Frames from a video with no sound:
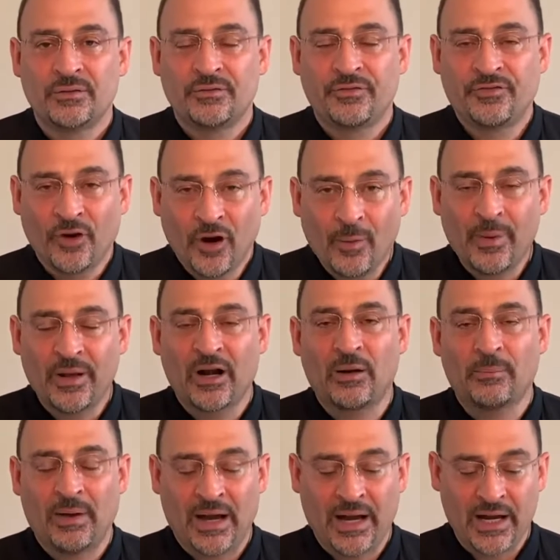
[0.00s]
firm in
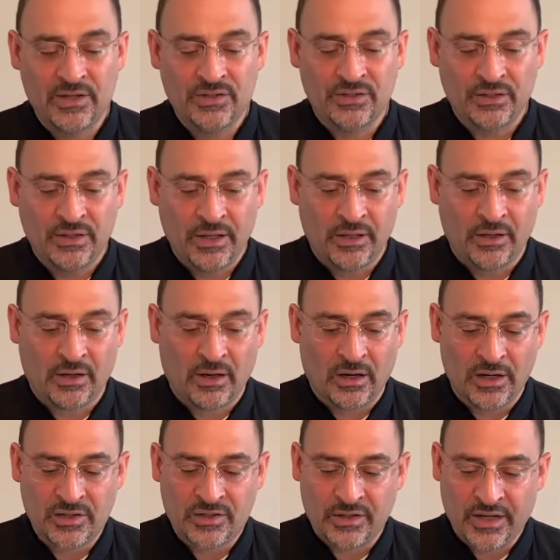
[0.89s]
our minds, in our
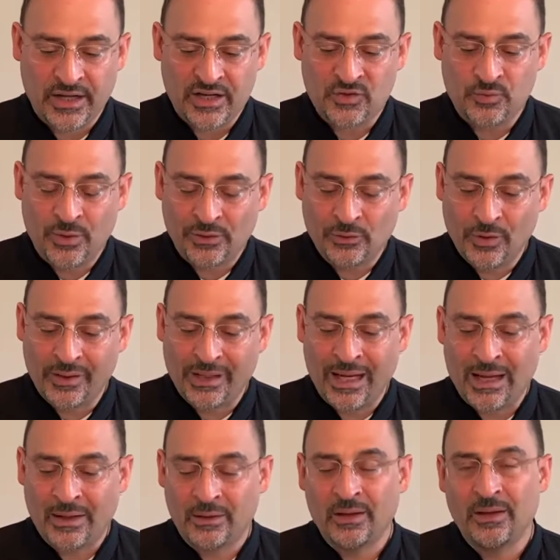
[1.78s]
hearts, as we look
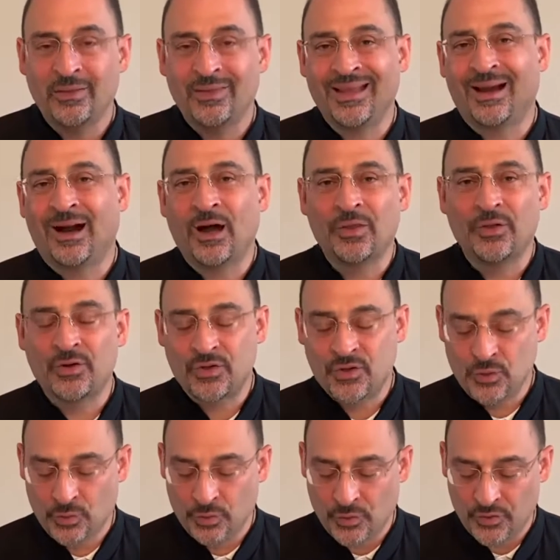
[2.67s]
at the other
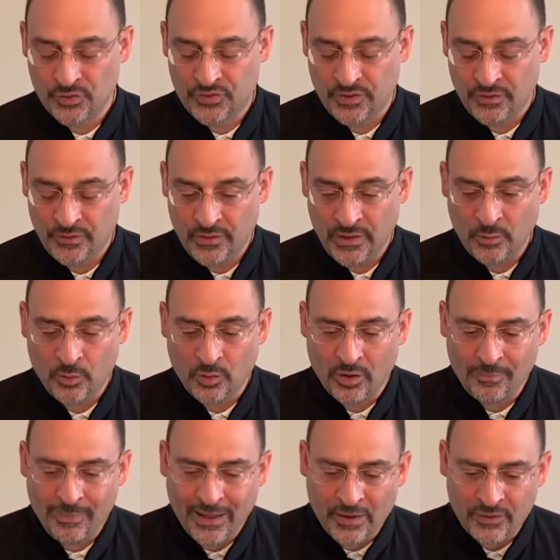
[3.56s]
tools that
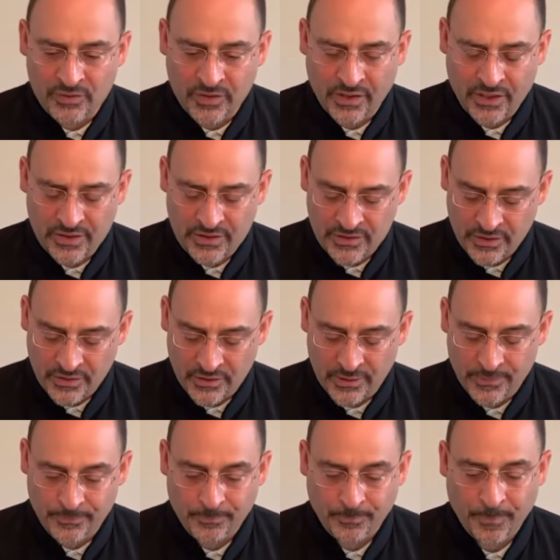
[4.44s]
we're about to
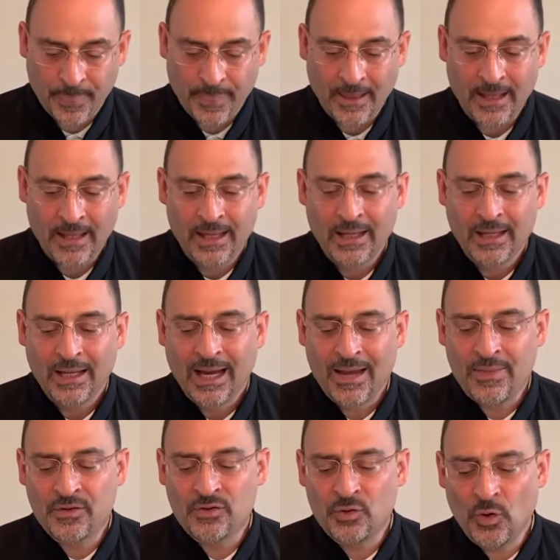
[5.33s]
consider.
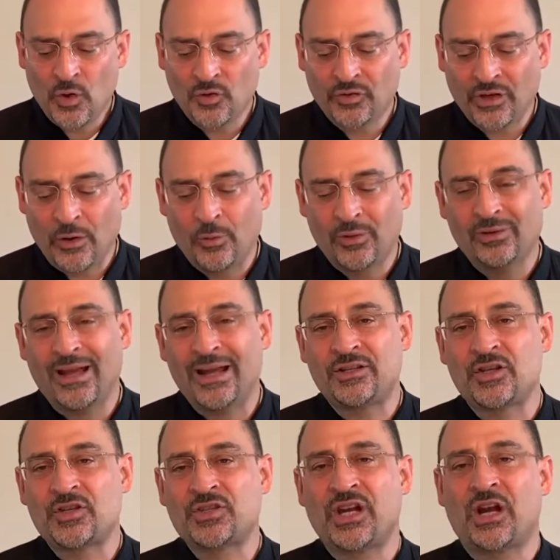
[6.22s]
And the tools I would
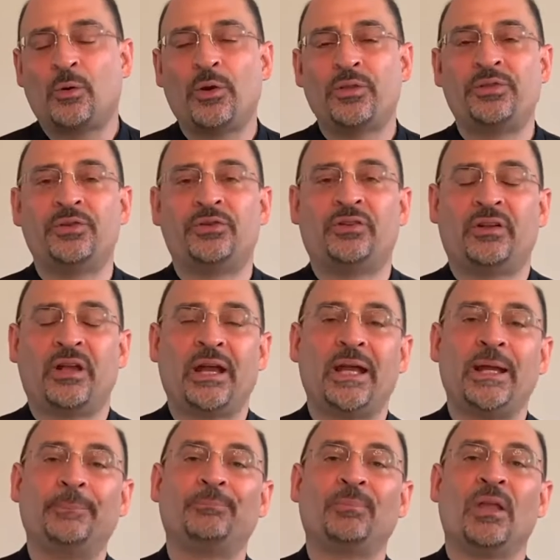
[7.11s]
like to share with you
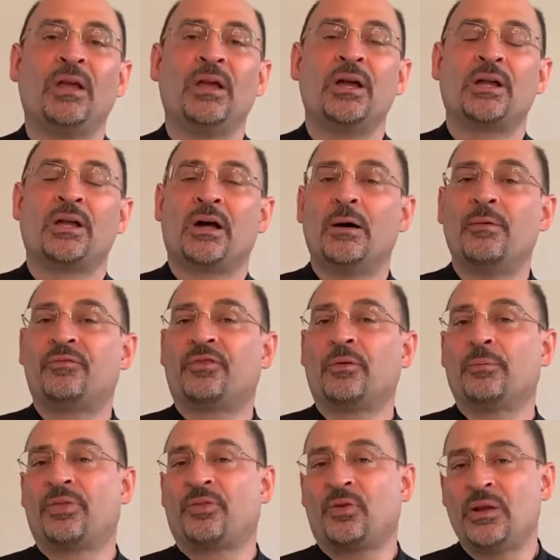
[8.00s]
today come
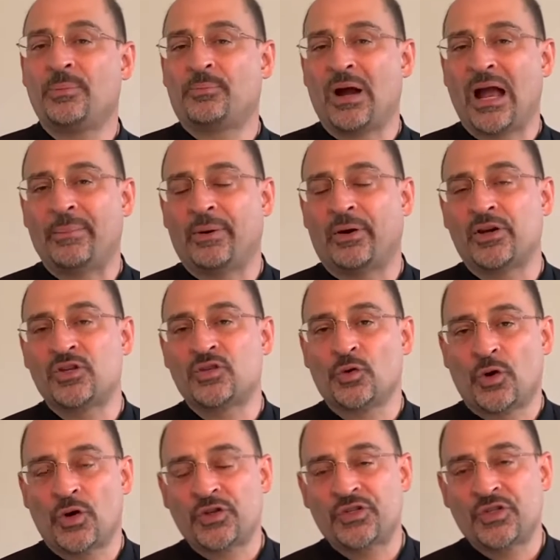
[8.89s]
from three primary
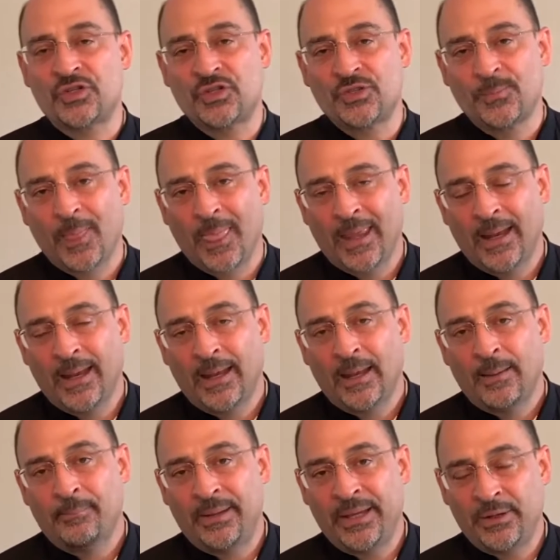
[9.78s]
sources.
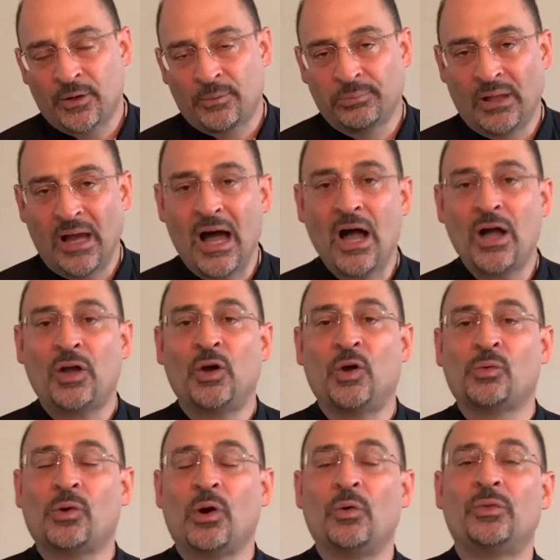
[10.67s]
Peter Block,
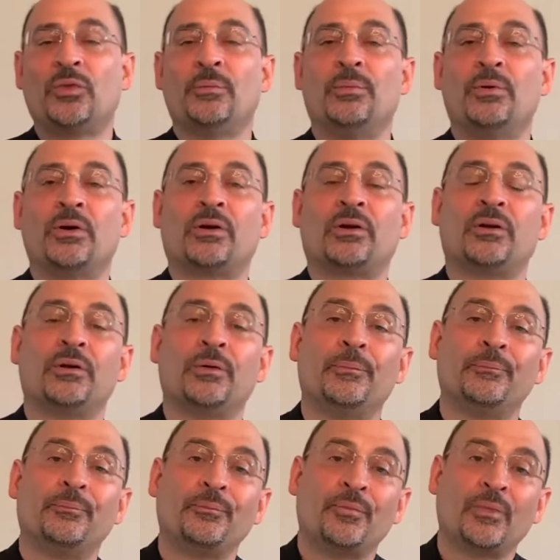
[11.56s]
who wrote the book
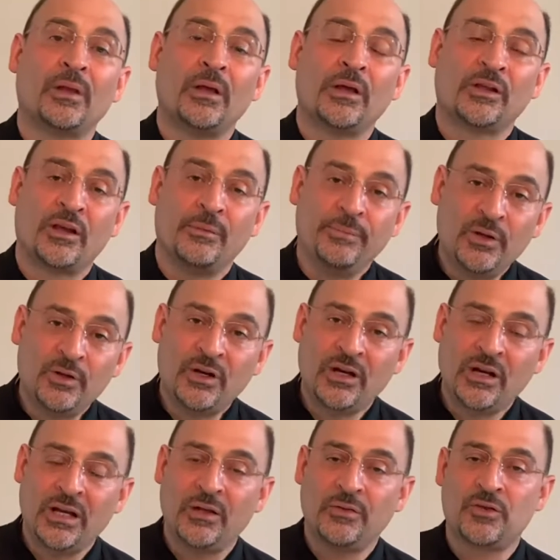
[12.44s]

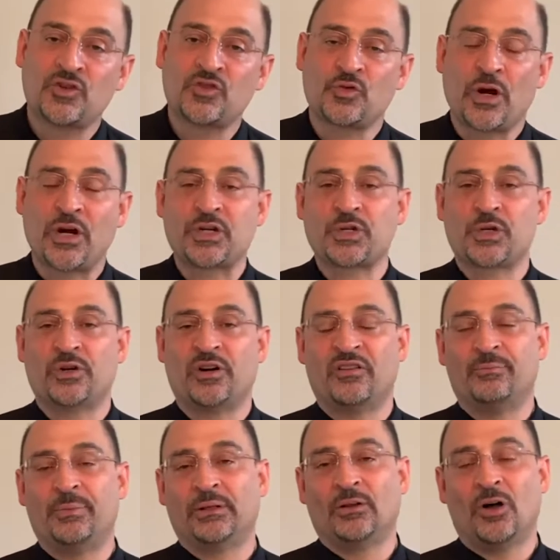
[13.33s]
Community, the Structure
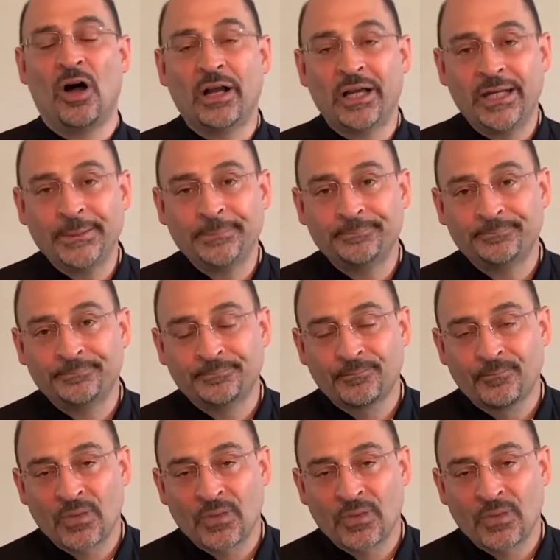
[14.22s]
of Belonging.